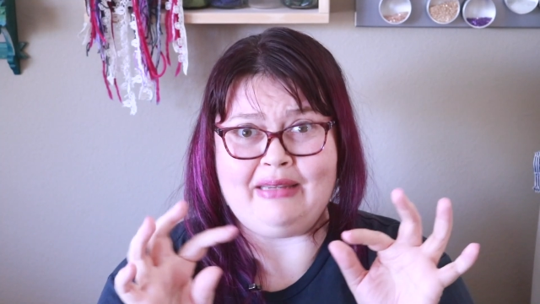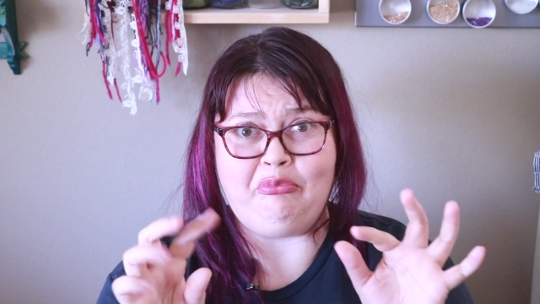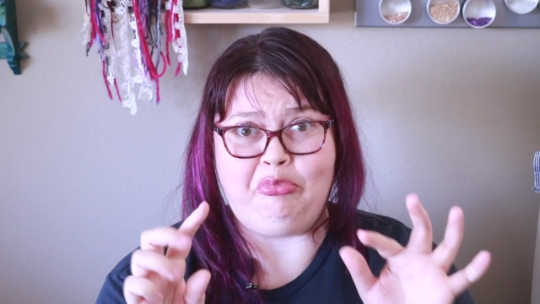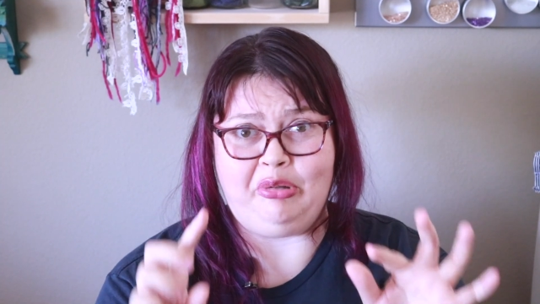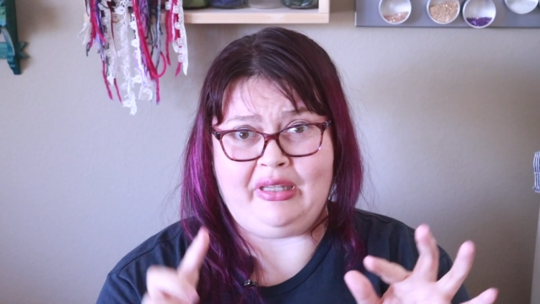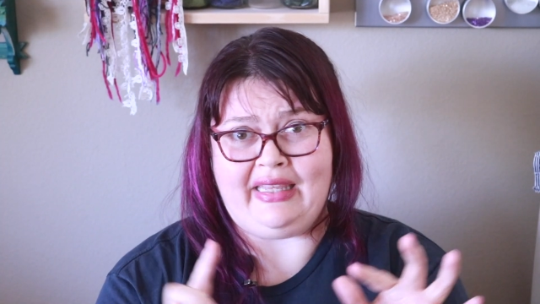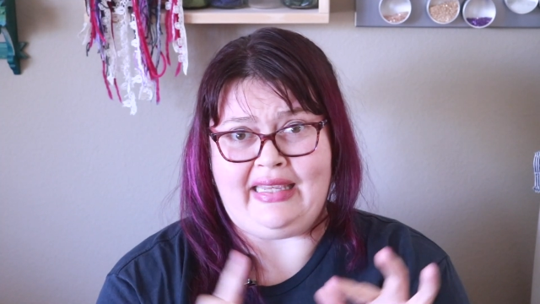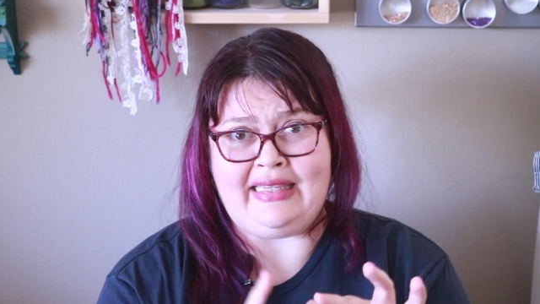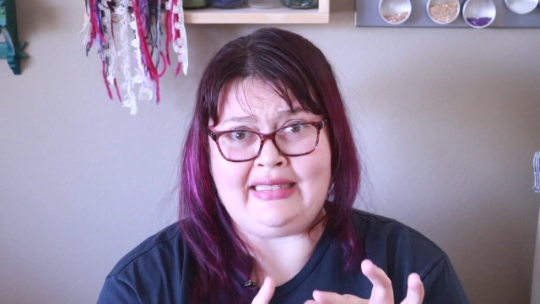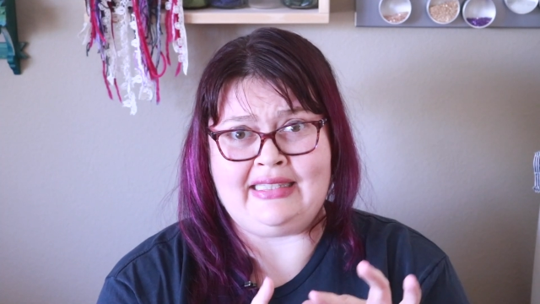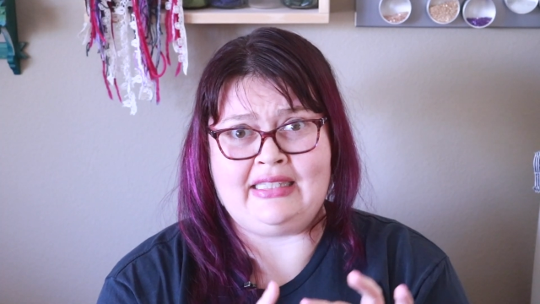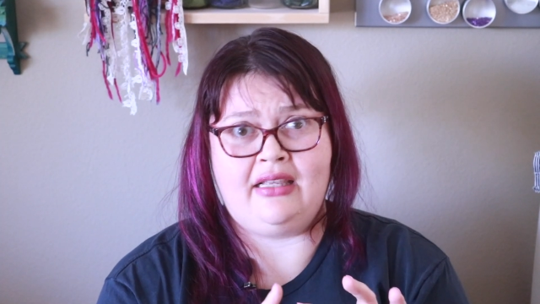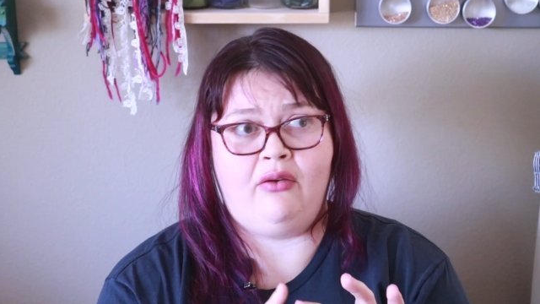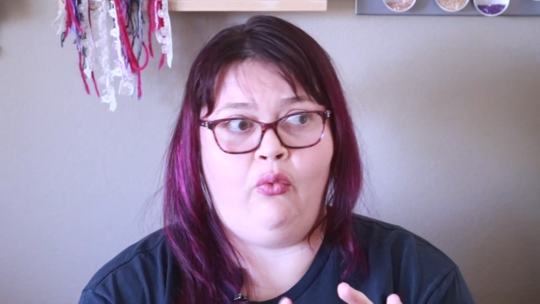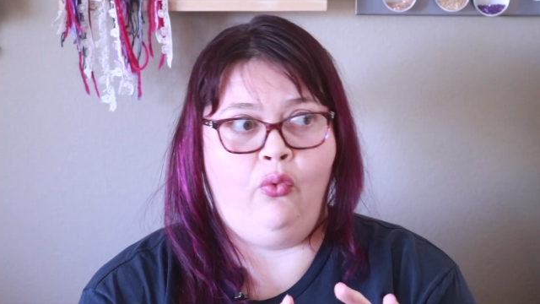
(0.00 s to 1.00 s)
in
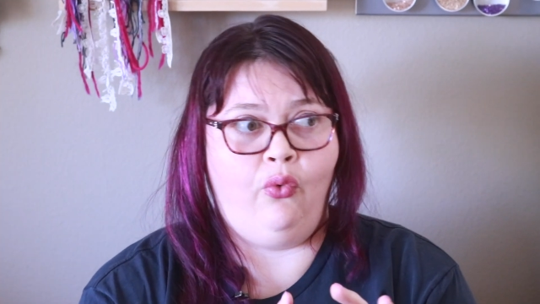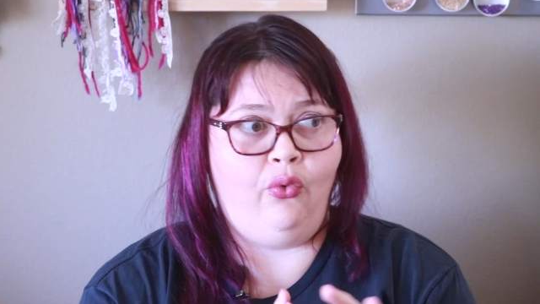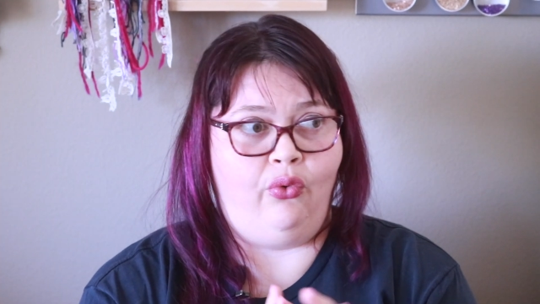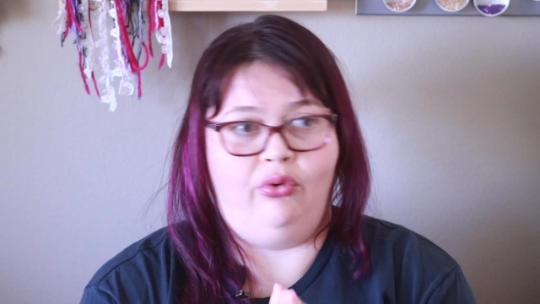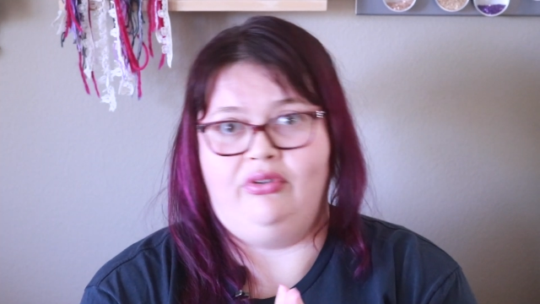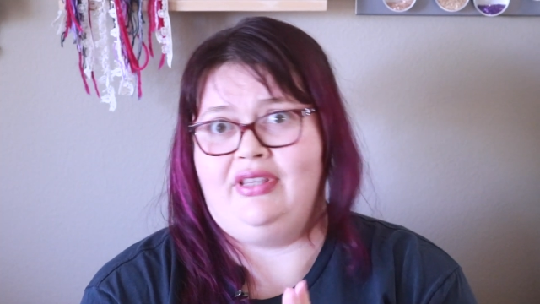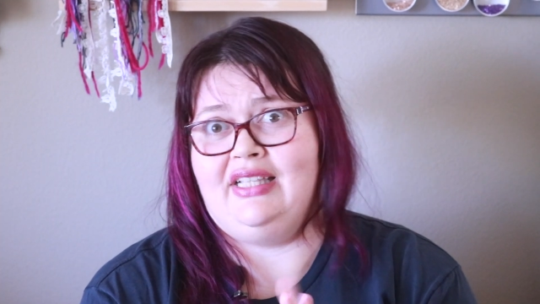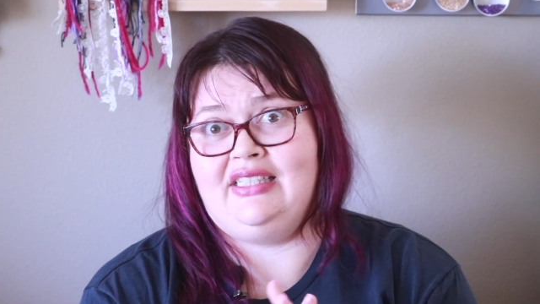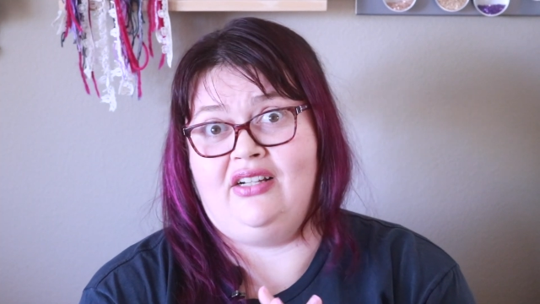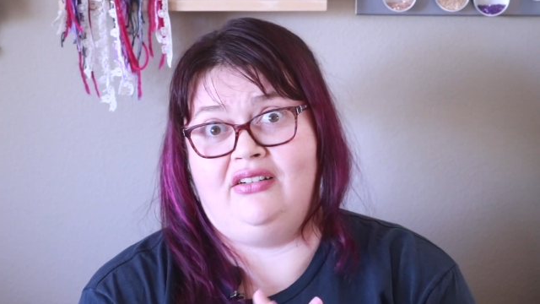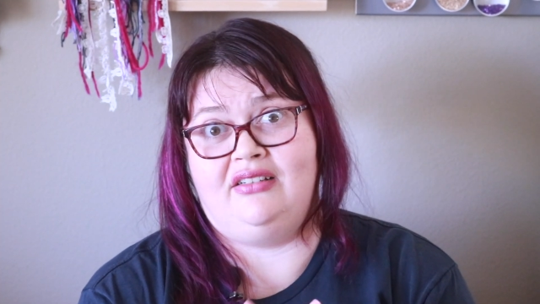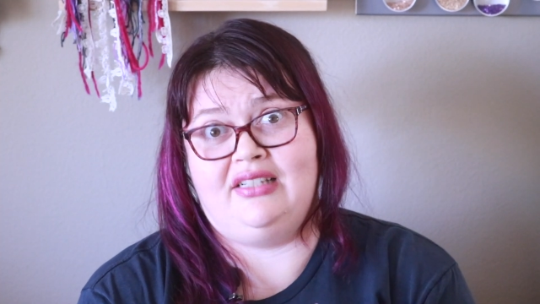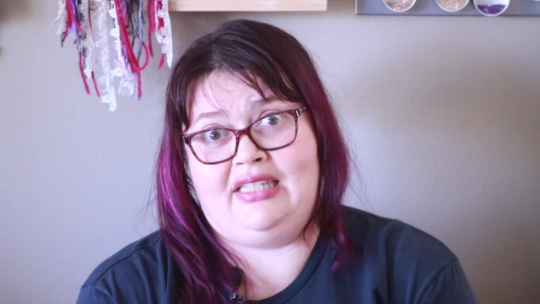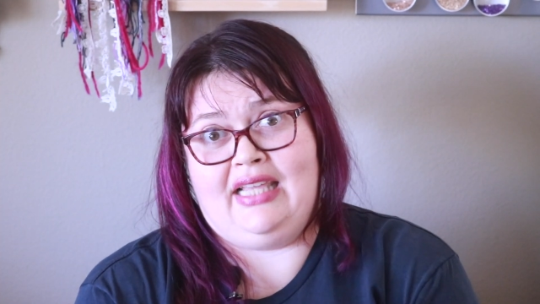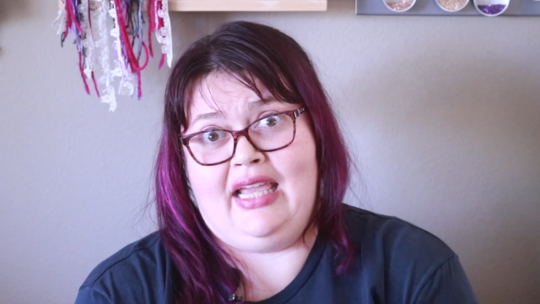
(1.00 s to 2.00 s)
place. Oh, that's hard
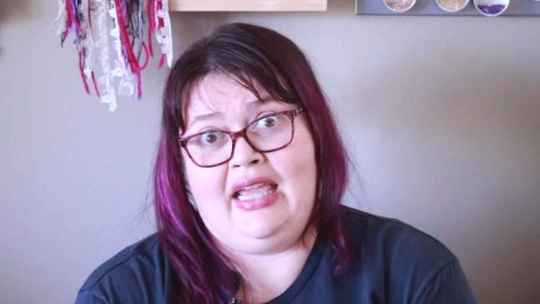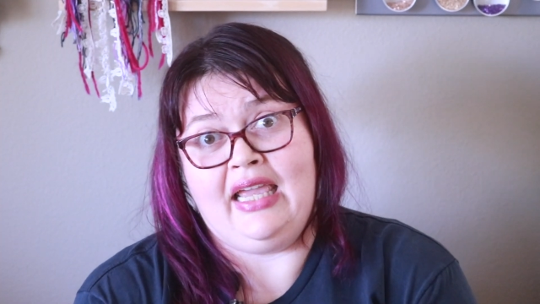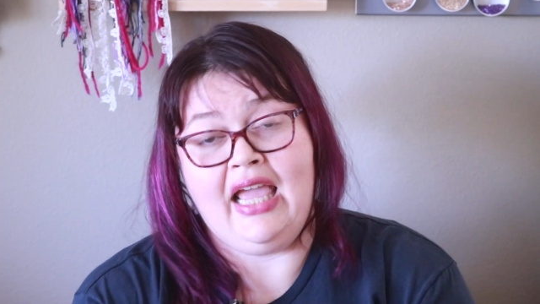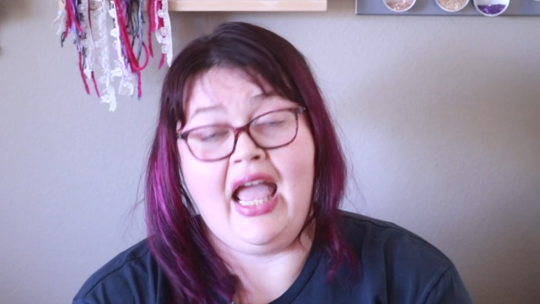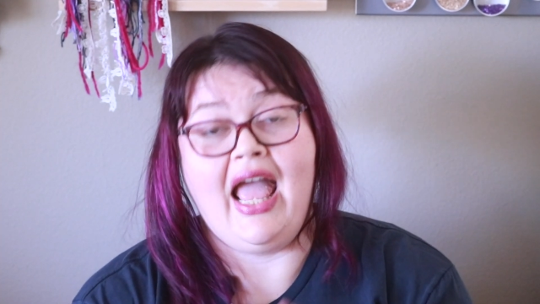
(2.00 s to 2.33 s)
to say,